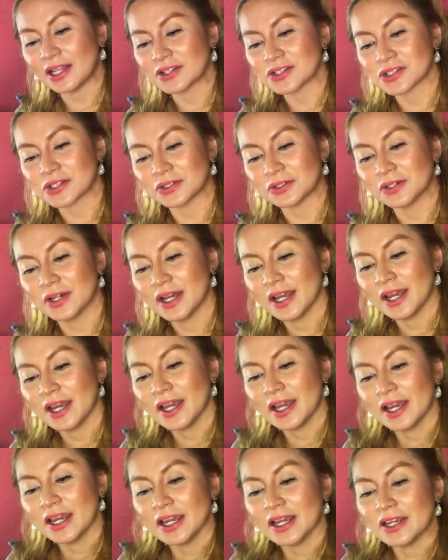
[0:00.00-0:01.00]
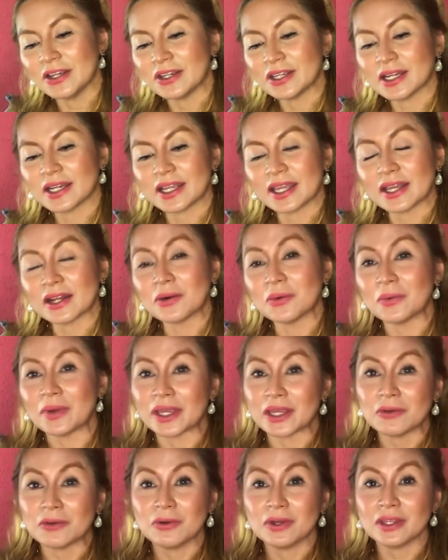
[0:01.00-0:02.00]
So you can get
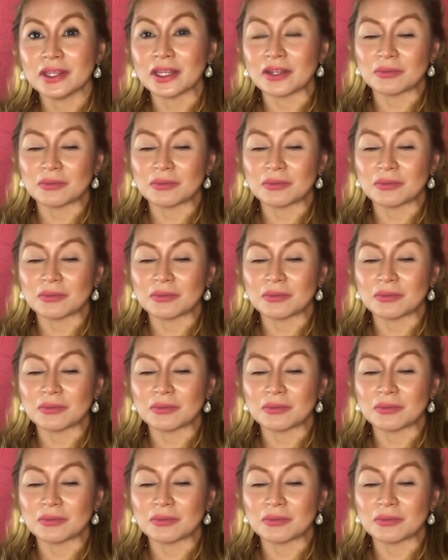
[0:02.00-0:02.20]
away with it.